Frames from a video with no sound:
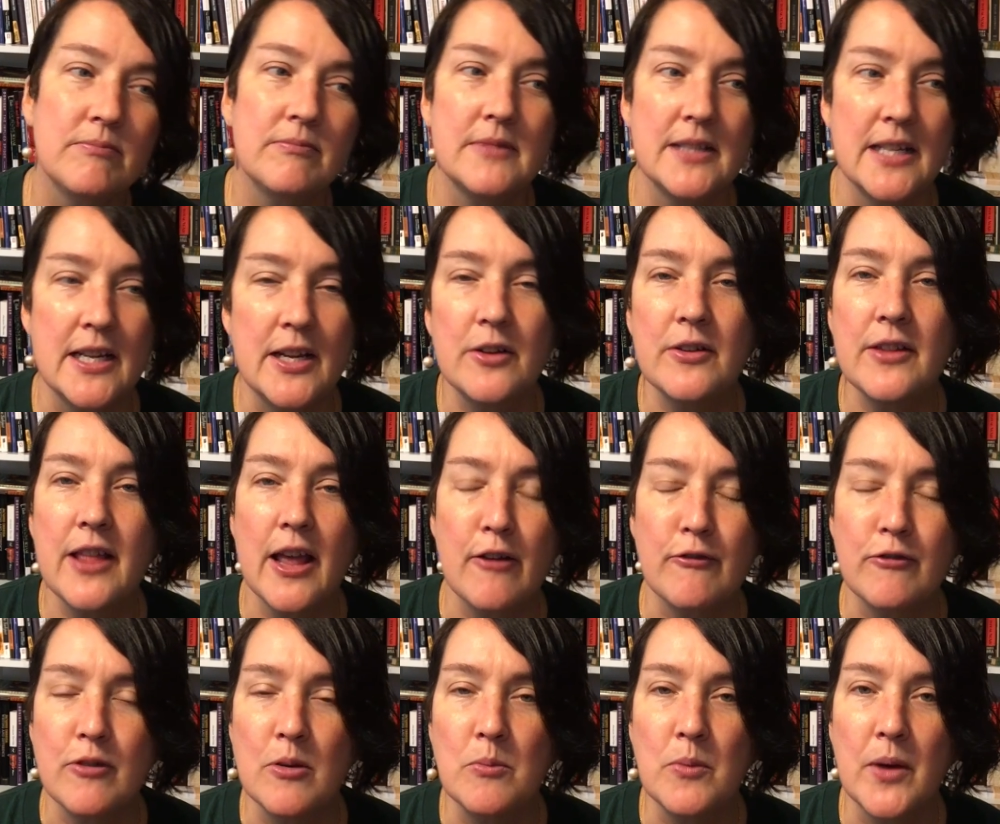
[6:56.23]
to hear
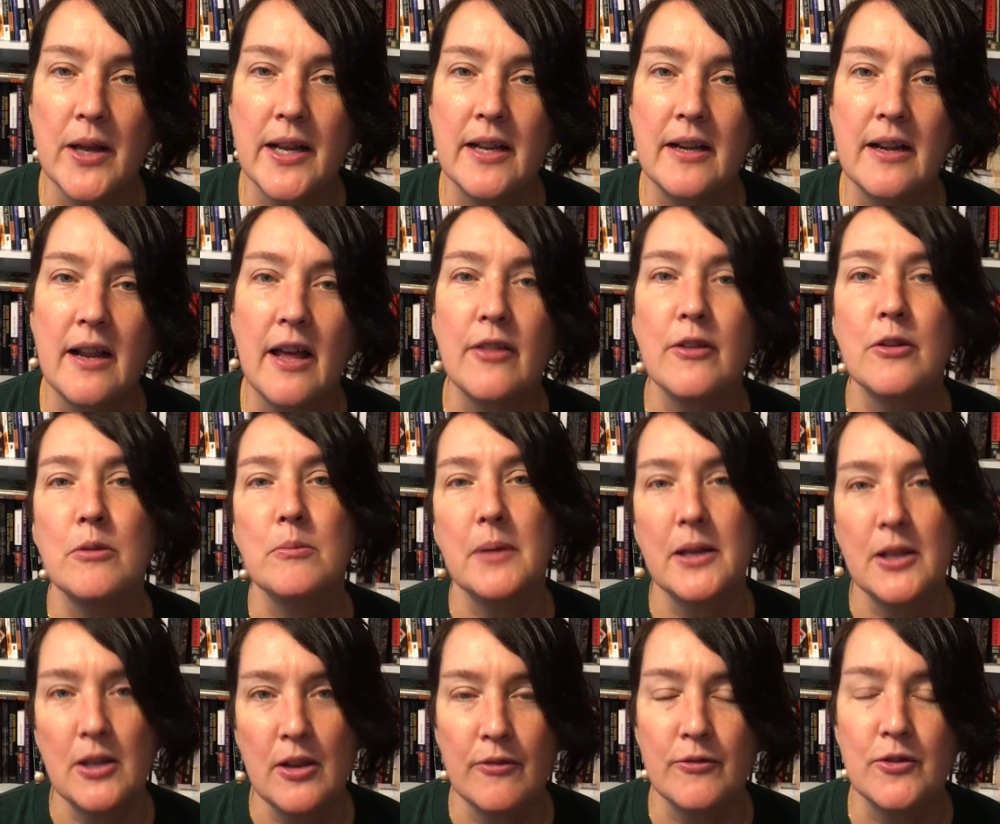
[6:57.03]
that from one another,
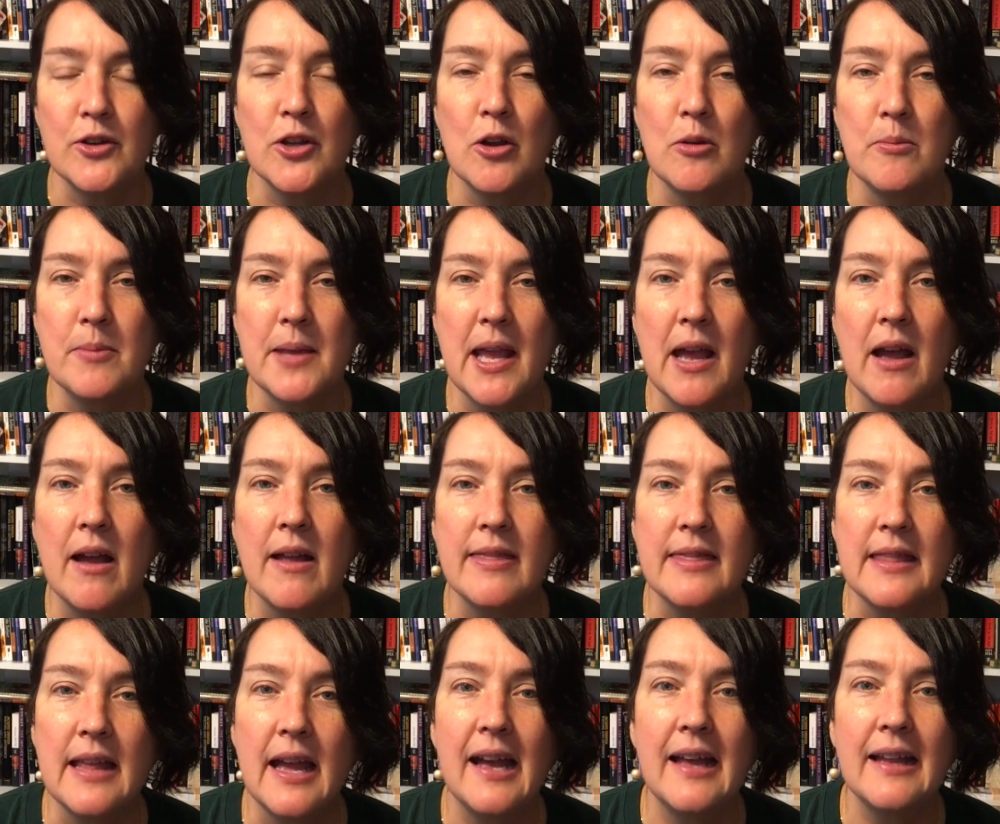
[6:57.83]
but you have to go
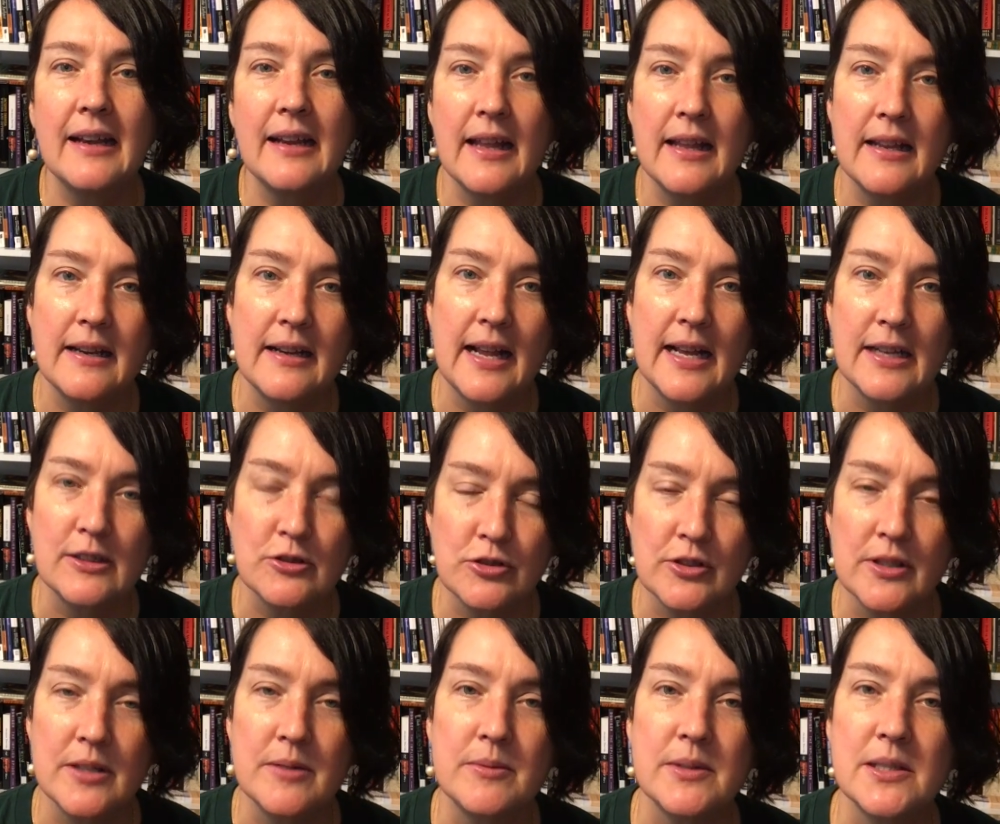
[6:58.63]
beyond that and
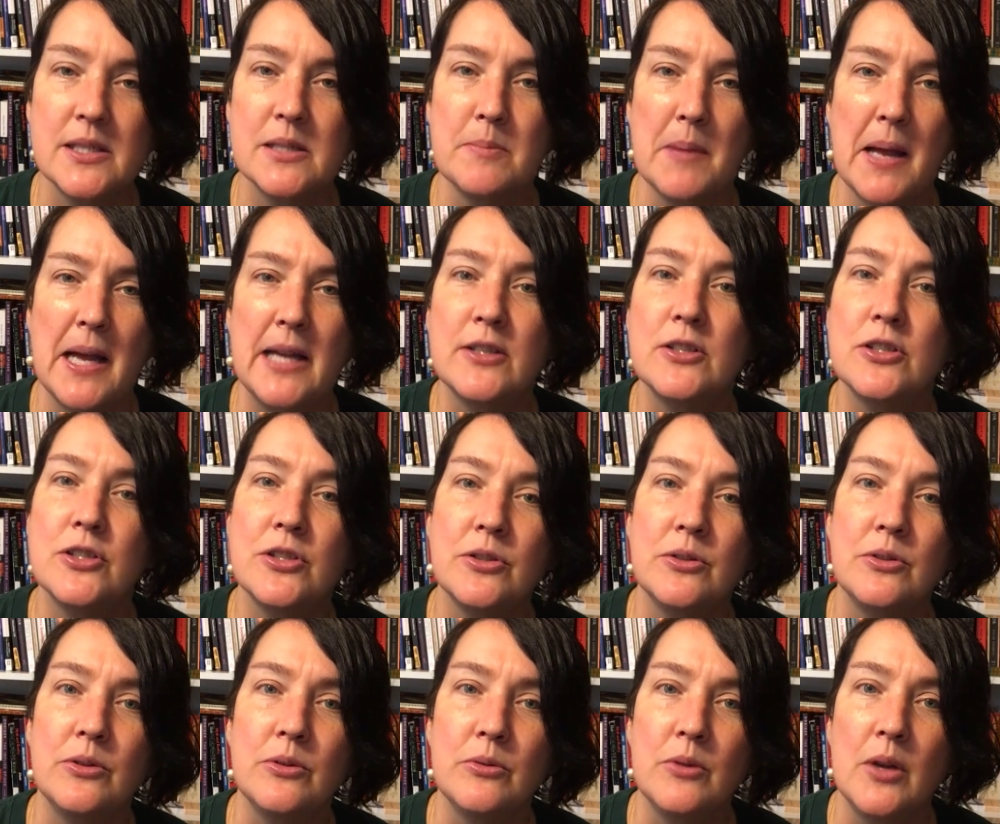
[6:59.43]
actually respond
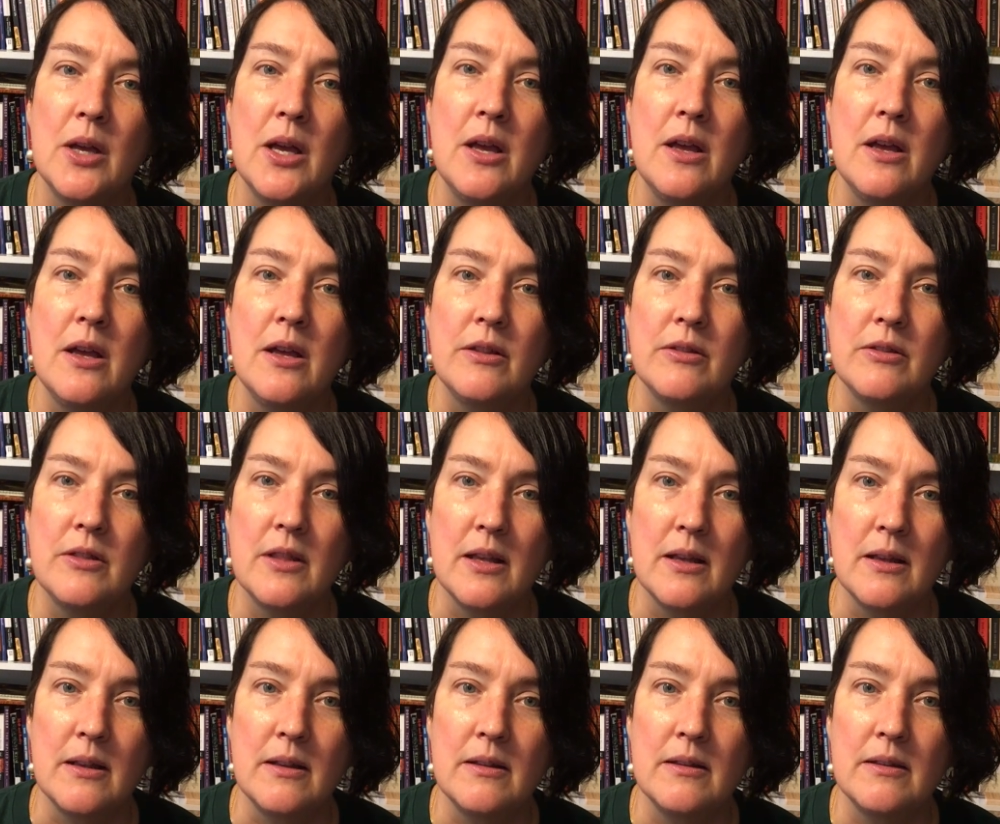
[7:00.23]
to
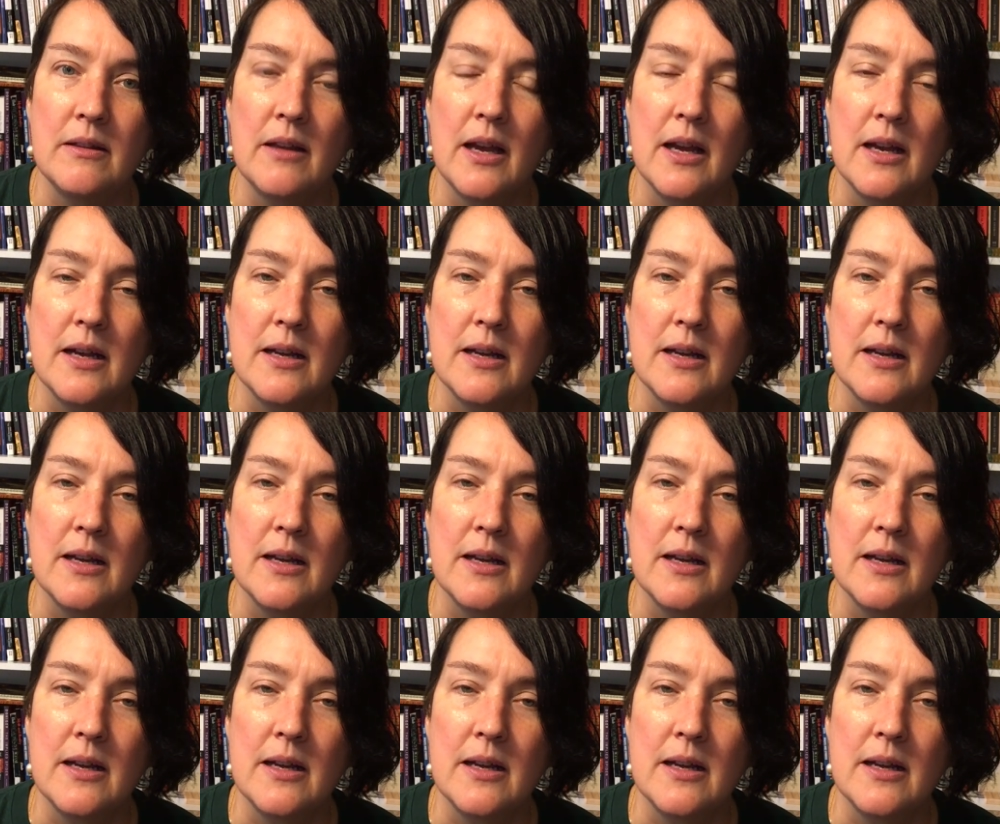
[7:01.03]
the